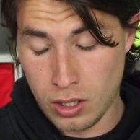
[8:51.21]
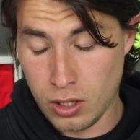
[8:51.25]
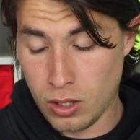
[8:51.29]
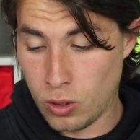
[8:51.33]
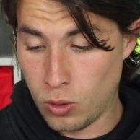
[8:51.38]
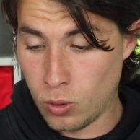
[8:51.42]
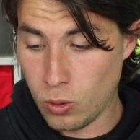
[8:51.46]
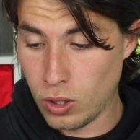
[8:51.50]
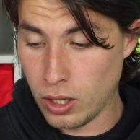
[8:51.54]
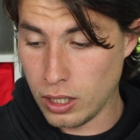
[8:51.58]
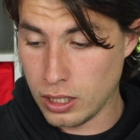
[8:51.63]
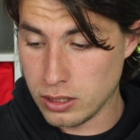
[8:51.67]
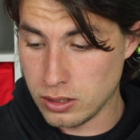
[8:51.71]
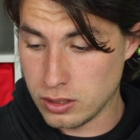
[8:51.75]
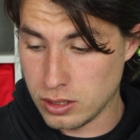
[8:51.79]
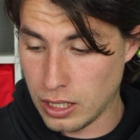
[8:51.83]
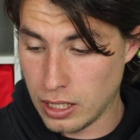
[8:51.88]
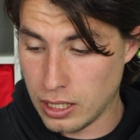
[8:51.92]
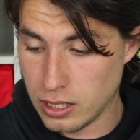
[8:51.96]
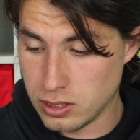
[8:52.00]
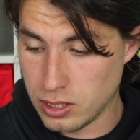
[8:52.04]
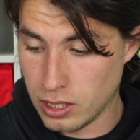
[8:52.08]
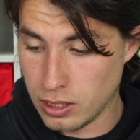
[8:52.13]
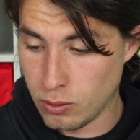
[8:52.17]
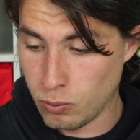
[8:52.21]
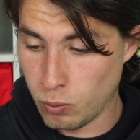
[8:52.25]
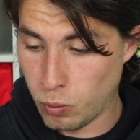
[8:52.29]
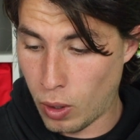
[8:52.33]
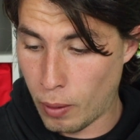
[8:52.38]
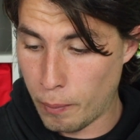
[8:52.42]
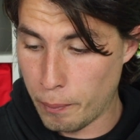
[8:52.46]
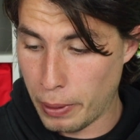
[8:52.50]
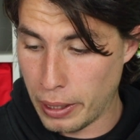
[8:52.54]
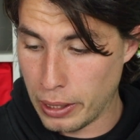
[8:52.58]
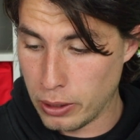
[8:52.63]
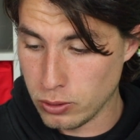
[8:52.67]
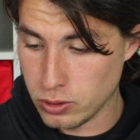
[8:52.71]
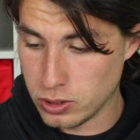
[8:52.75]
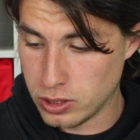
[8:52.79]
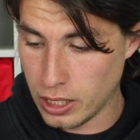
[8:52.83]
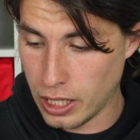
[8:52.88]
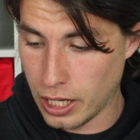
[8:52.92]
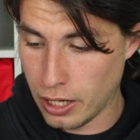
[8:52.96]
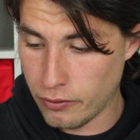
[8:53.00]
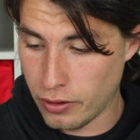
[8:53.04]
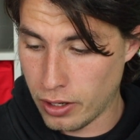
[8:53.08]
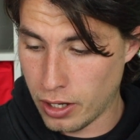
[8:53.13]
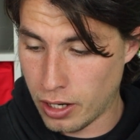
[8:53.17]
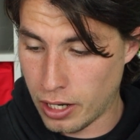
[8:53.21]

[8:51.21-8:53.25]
all I can say is in one penalty area,